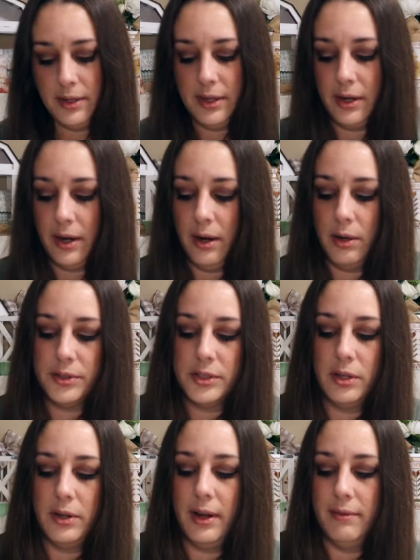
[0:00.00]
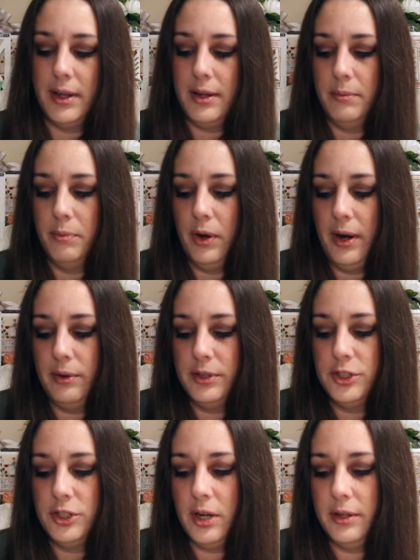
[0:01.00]
then I also have a
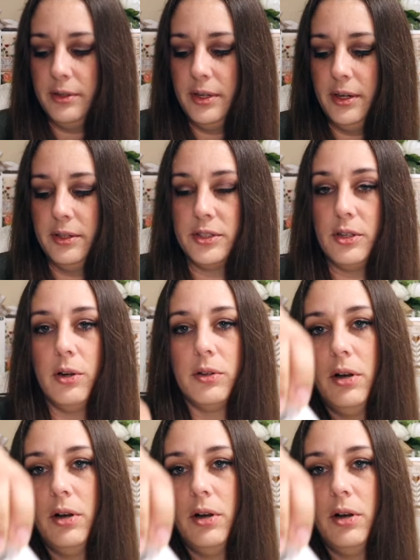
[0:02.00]
brownish color here. It's called